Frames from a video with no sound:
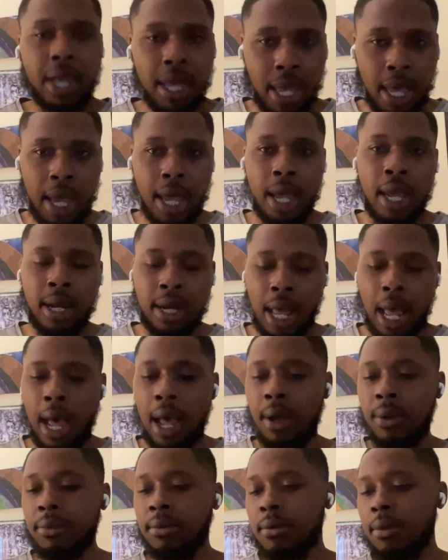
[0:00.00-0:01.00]
And
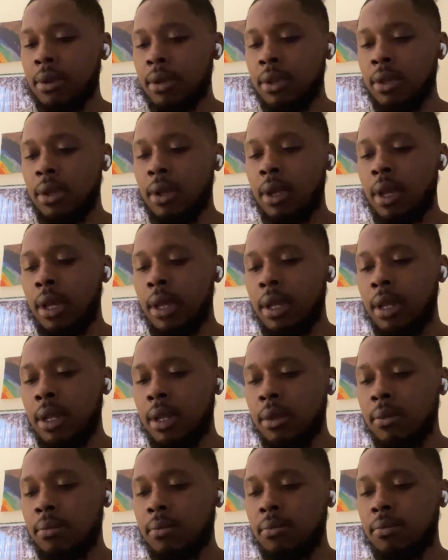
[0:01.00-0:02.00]
I'll
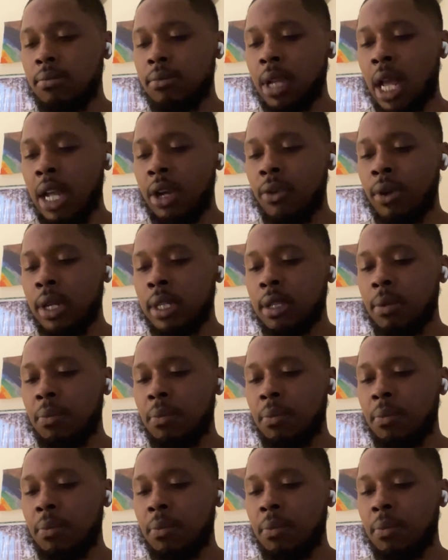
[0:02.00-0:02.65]
digress